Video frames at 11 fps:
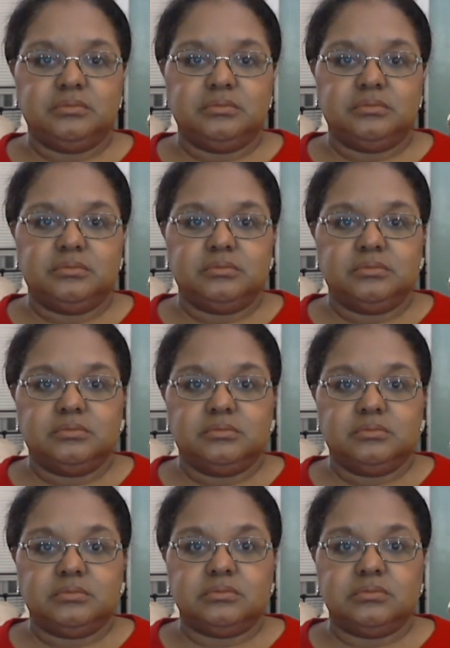
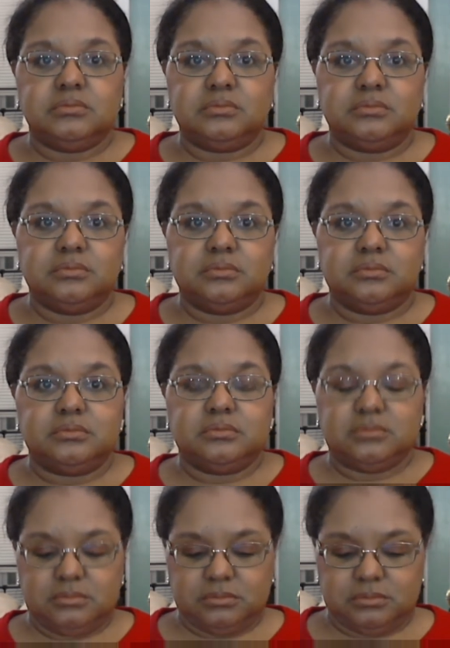
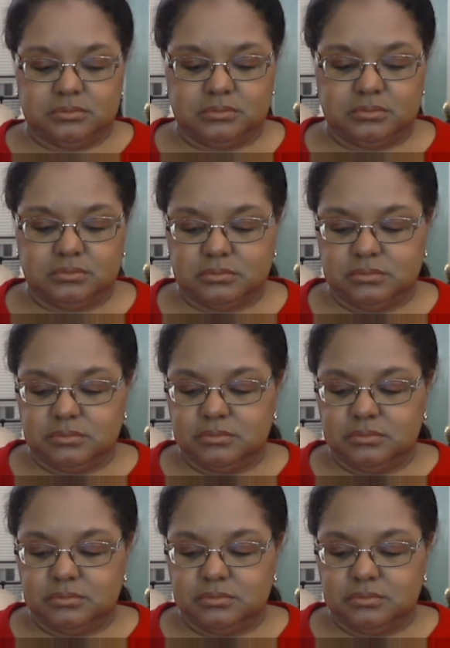Nothing is said.